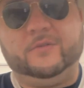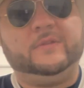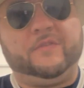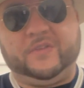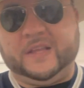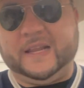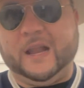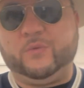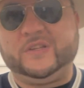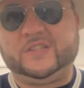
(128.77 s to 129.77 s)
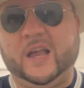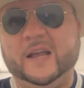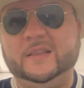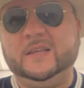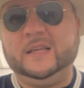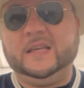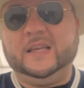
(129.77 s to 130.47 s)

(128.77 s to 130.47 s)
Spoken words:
They're definitely going to get re-signed.